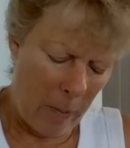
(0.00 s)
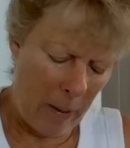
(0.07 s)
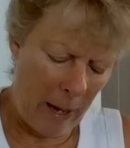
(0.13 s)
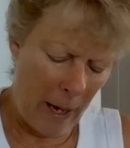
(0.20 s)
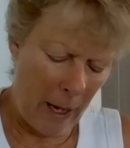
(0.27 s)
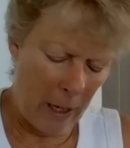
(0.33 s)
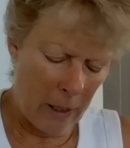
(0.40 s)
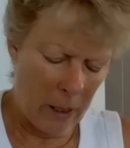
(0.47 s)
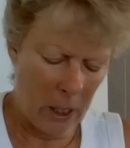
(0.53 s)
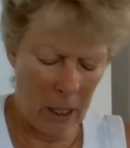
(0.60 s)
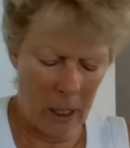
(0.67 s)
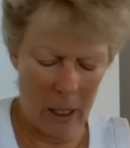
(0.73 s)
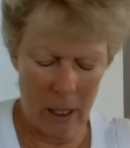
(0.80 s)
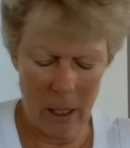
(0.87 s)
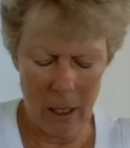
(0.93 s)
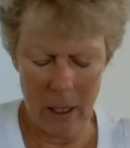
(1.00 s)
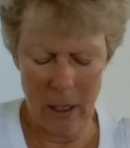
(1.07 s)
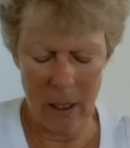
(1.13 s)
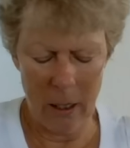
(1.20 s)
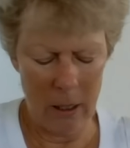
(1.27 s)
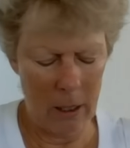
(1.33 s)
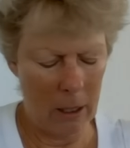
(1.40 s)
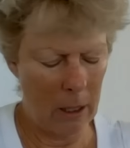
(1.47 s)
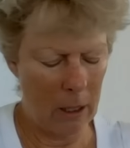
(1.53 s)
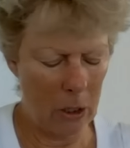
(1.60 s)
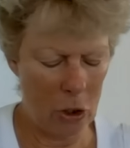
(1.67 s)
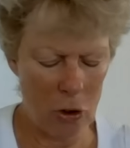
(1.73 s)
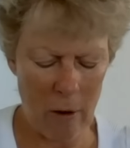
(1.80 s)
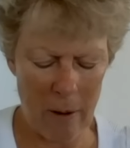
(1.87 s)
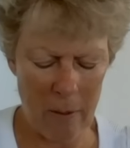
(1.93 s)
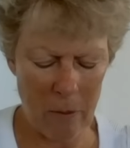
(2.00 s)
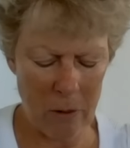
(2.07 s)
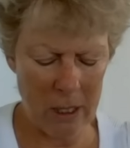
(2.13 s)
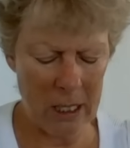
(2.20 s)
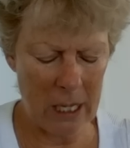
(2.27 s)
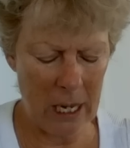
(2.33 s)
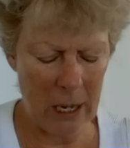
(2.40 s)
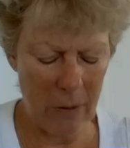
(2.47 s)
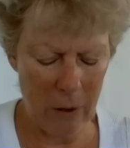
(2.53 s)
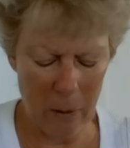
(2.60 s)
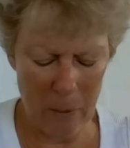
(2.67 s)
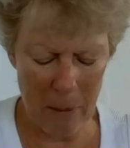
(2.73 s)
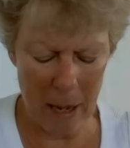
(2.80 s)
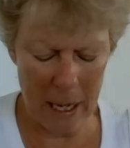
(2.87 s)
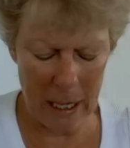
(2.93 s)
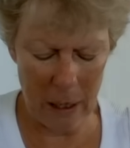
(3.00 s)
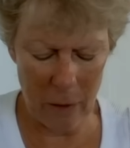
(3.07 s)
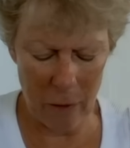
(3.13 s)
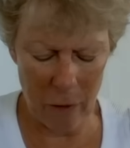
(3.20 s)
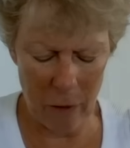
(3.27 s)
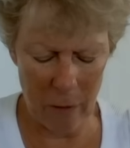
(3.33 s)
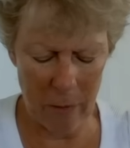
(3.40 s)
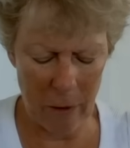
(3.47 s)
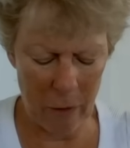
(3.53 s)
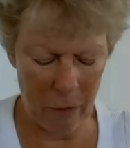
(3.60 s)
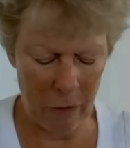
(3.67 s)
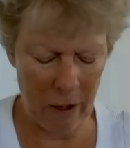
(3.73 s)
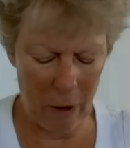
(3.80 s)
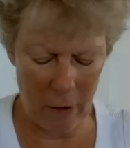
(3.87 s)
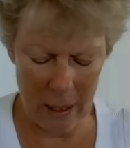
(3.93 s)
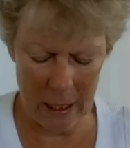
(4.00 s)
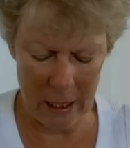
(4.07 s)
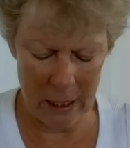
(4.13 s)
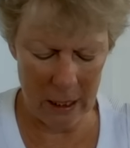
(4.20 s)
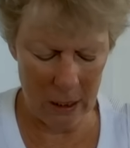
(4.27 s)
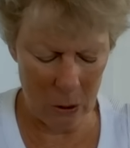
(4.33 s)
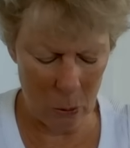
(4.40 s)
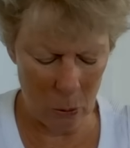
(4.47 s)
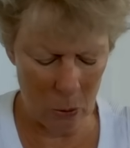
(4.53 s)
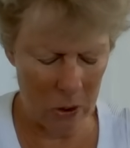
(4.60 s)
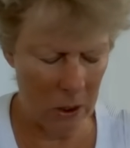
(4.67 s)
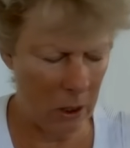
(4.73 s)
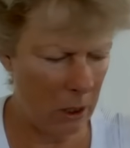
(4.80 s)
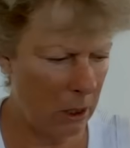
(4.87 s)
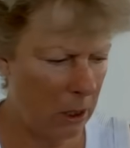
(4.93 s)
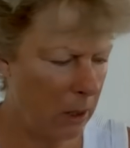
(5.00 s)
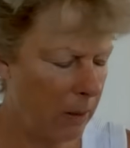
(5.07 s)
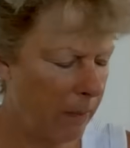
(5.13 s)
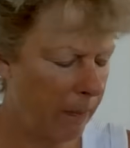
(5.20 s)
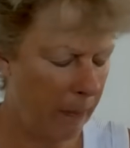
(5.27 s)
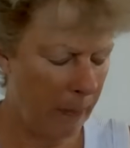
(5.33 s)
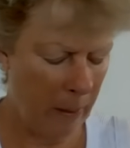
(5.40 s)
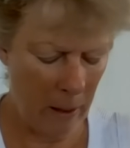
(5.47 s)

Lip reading: about not receiving money from nefarious sources?